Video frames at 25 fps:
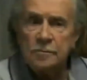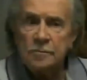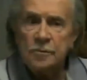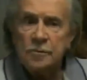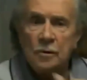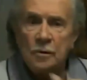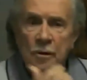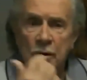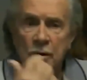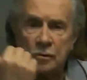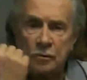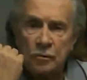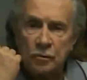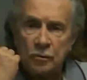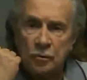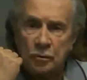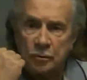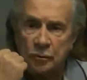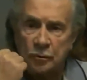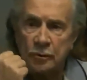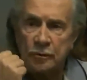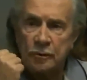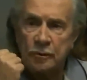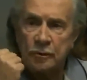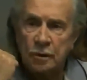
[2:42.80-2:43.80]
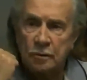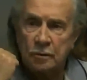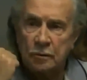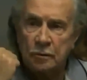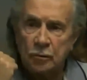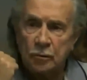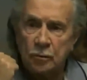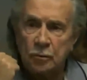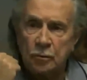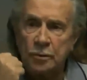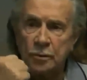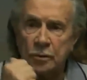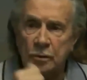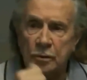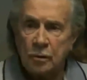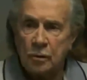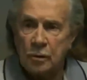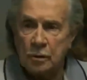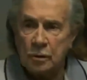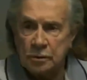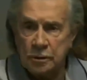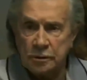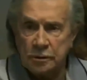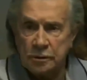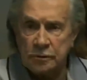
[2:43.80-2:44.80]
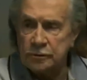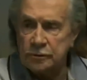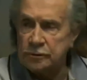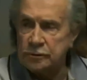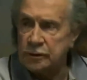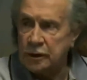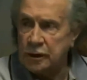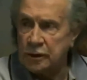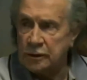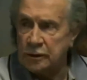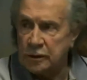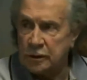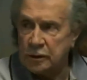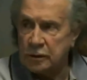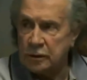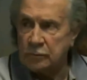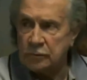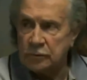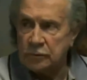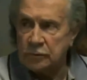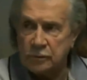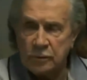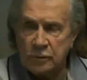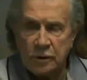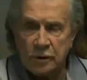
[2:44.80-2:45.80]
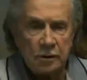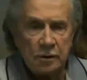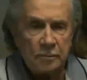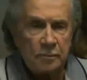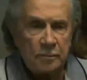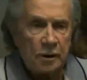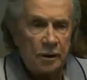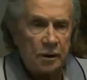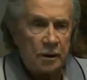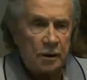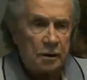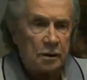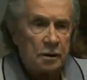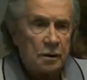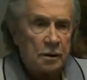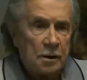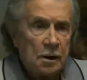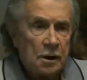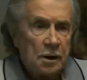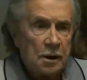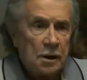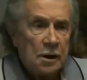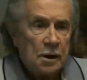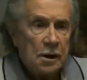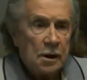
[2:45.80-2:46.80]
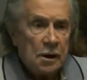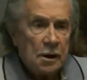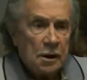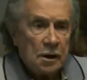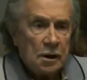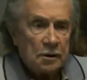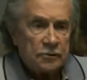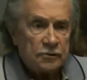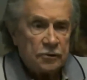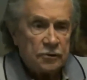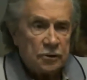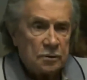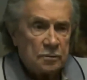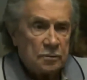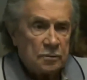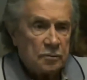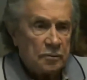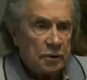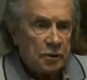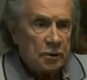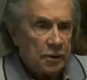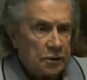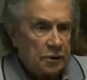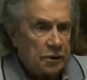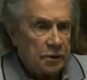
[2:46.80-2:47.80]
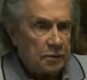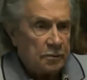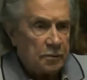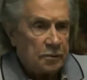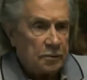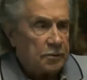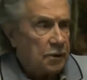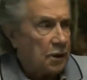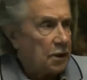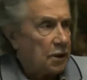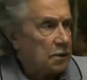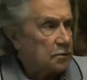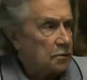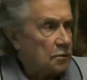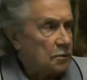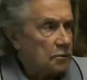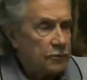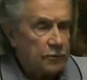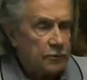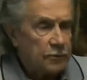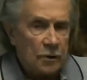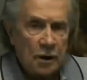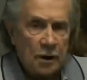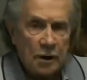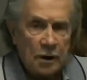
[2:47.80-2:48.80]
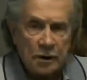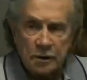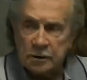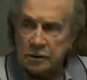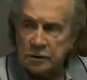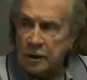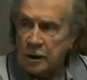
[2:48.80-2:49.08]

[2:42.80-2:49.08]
come to our group. We've got a group here called Understanding. It was created by a gentleman by the name of Daniel Fry